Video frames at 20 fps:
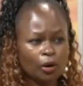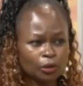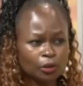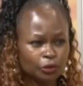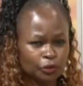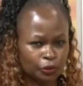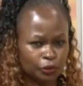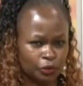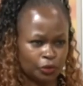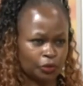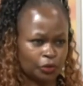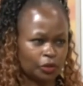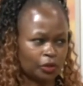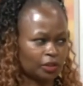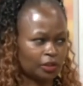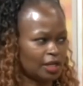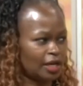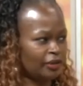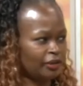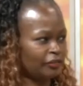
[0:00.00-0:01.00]
also do
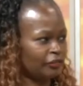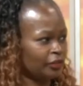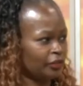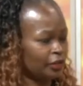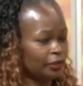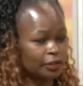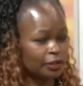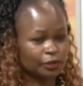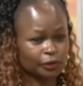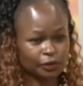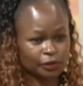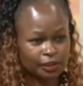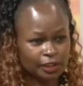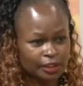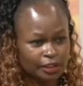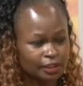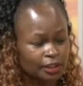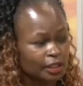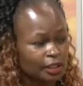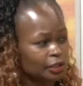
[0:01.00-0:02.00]
not have the
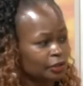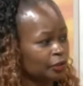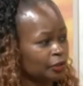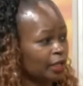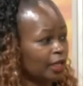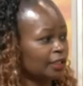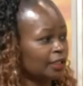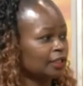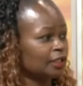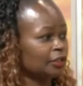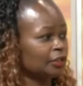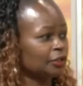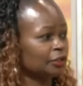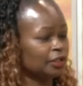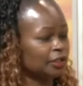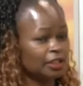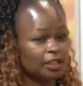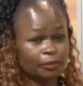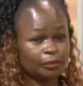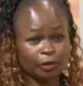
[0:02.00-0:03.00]
resources to get
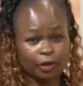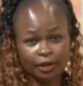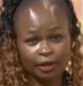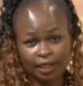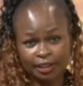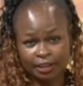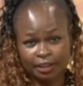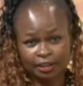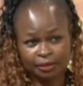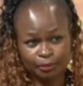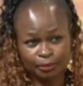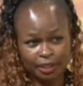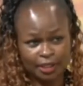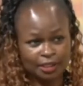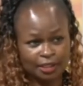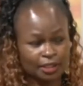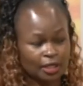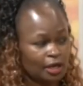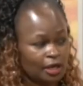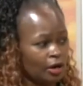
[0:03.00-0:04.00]
into the democratic
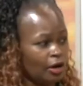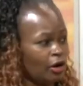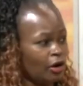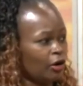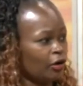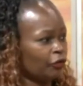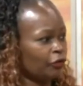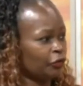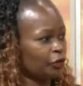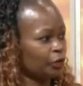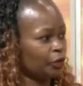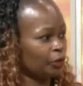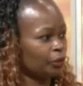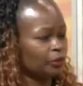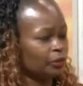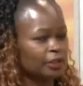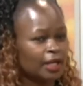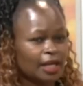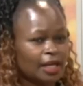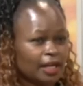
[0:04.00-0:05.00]
space of, you
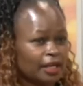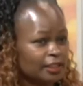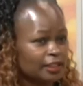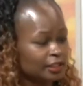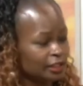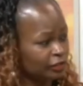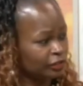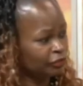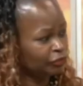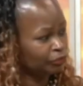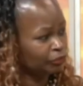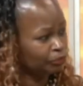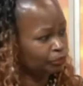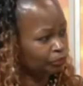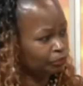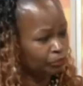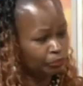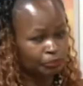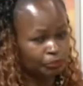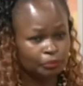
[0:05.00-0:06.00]
know, elective
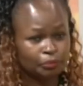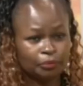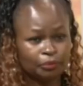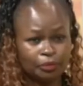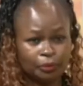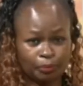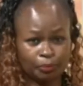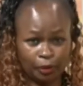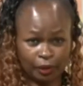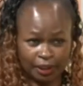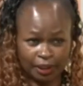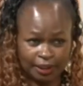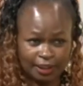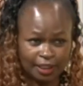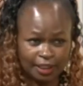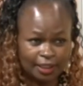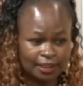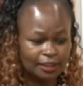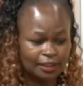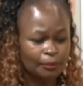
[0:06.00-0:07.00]

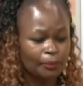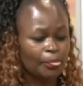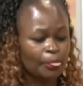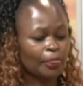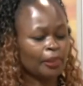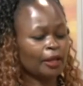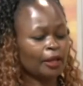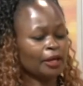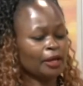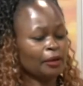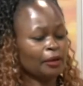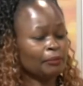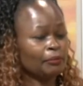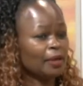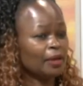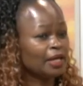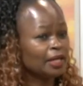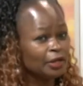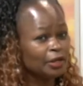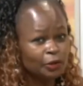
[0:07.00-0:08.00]
politics.
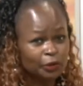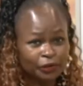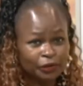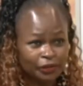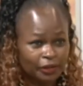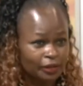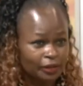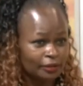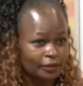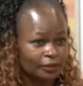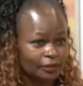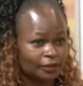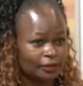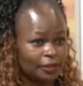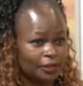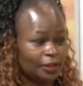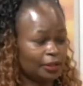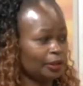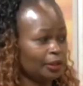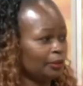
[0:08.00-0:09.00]
Many youth,
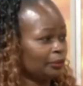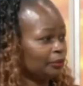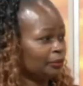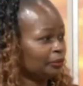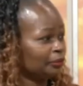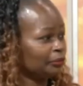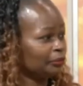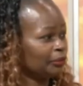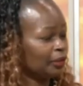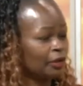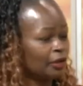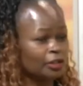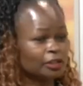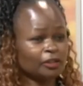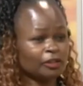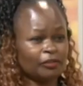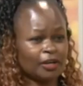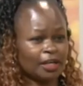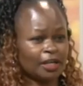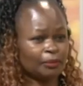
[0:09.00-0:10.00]
you know, mm-hmm.
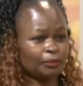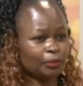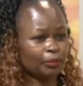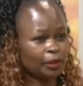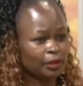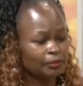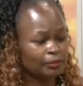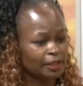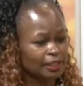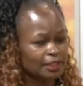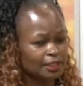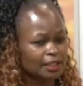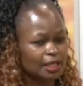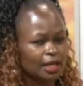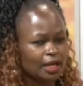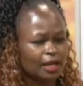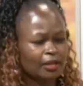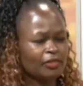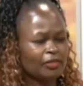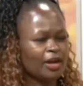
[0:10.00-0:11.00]
because of
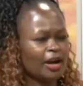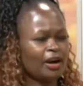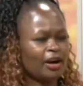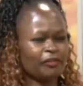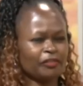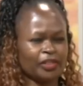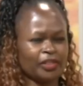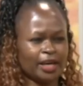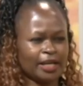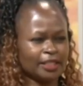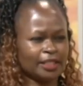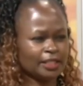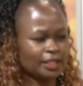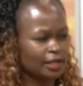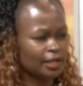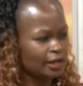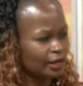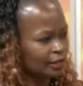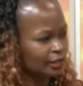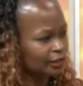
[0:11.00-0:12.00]
unemployment, they have the
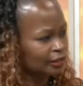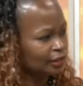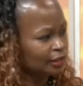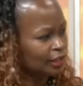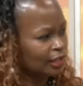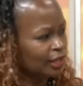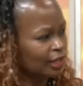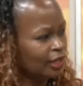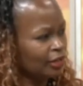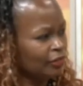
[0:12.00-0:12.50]
ideas,